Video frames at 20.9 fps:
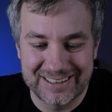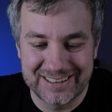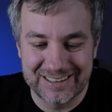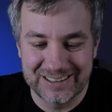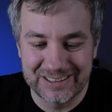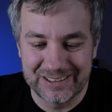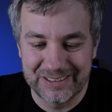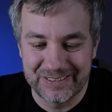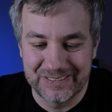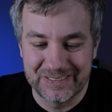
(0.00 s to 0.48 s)

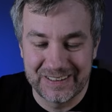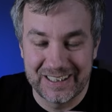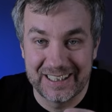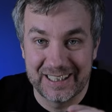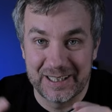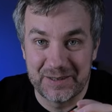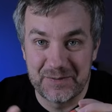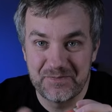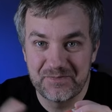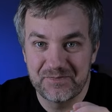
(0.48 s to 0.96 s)

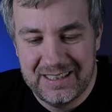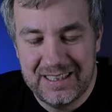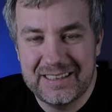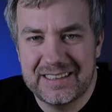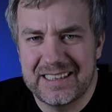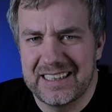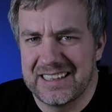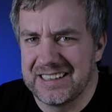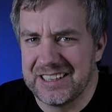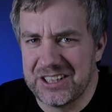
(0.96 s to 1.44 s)
So let's
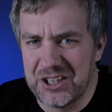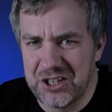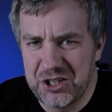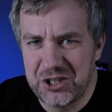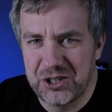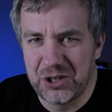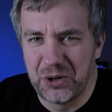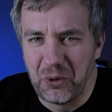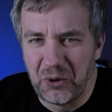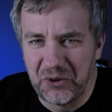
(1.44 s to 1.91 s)
get this
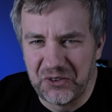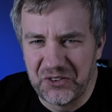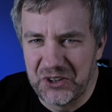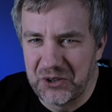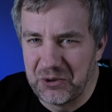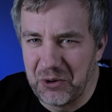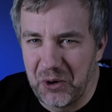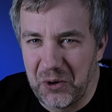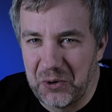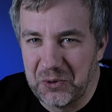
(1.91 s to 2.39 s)
show on
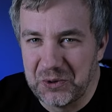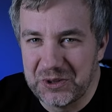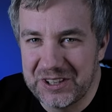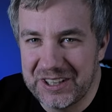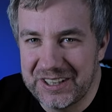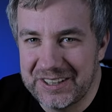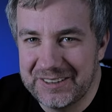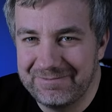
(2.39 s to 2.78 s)
the road.